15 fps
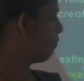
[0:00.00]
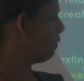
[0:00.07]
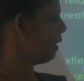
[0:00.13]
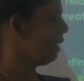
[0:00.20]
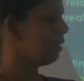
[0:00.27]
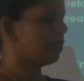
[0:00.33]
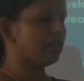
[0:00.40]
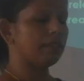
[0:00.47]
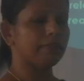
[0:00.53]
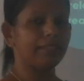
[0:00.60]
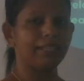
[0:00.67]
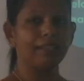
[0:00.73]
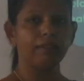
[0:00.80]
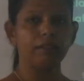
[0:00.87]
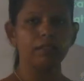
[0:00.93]
reach in
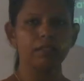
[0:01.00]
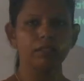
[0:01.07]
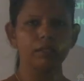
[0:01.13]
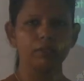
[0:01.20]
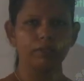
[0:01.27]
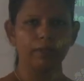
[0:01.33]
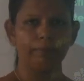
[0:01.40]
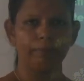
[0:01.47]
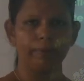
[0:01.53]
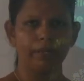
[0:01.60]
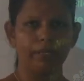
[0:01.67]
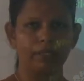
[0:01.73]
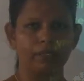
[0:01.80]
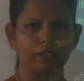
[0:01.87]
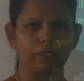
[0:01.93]
the ignition
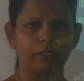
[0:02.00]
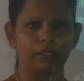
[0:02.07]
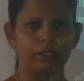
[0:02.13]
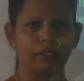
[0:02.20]
temperature.